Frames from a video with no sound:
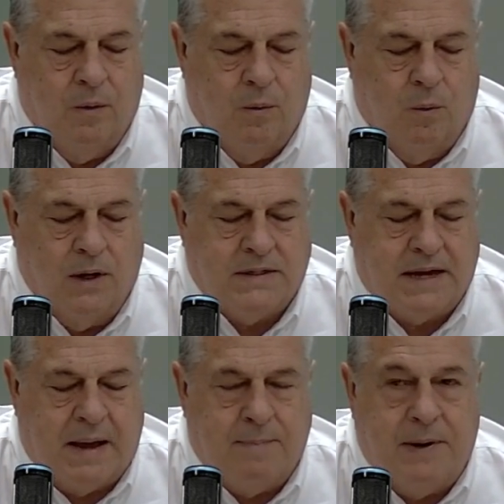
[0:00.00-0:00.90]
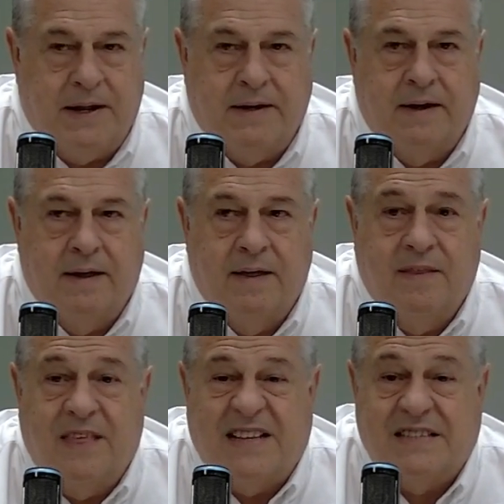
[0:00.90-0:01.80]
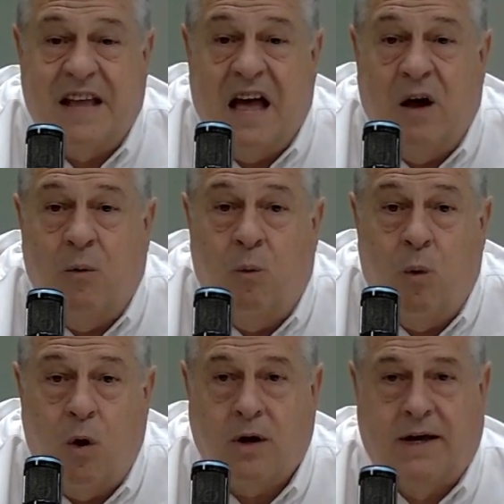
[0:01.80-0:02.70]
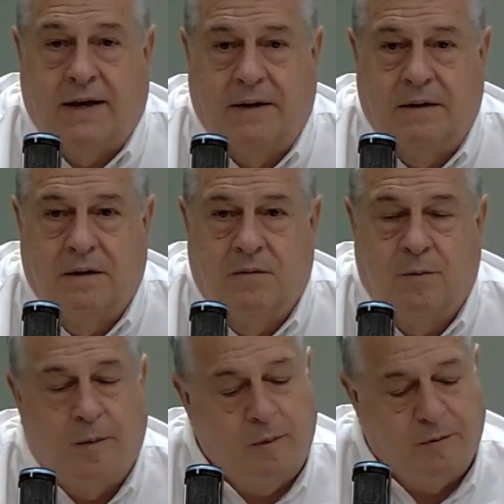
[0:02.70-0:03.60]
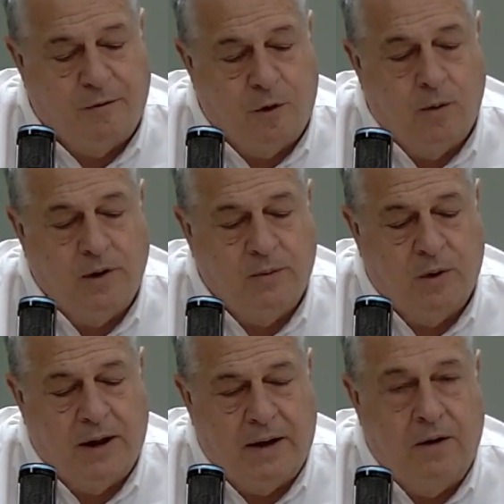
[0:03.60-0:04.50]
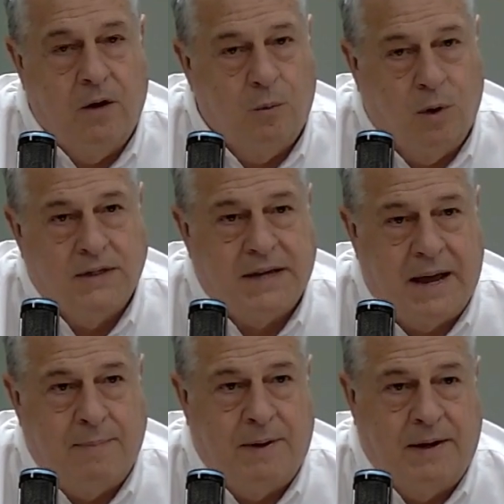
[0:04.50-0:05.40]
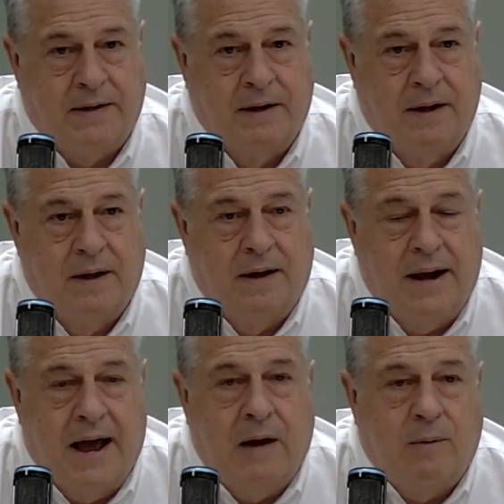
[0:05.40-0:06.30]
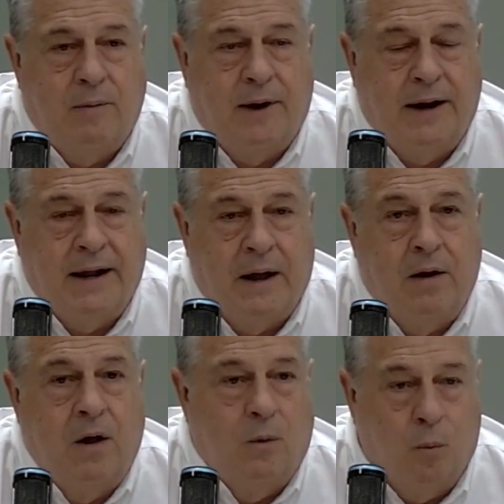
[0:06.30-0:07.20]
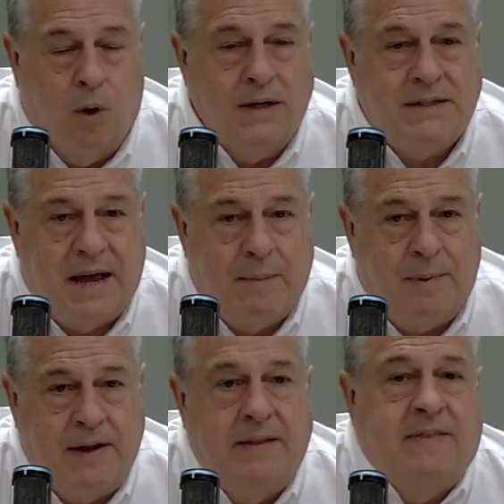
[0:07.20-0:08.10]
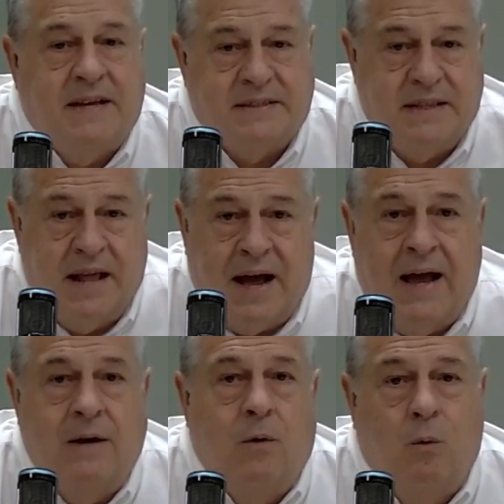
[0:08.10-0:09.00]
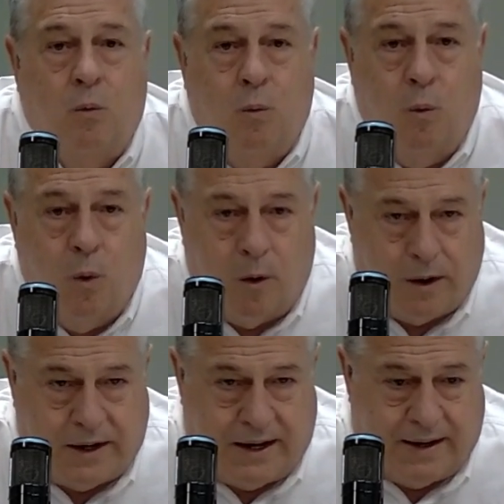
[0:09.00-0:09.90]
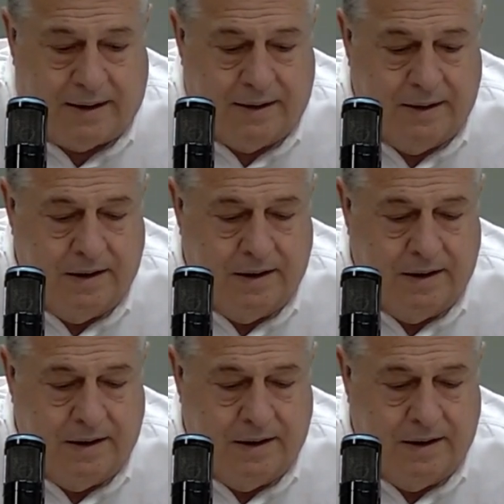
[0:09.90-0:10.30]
what's happening that's not working. Remember, before we wrote out what's happening. Now we're writing out what's happening that's not working.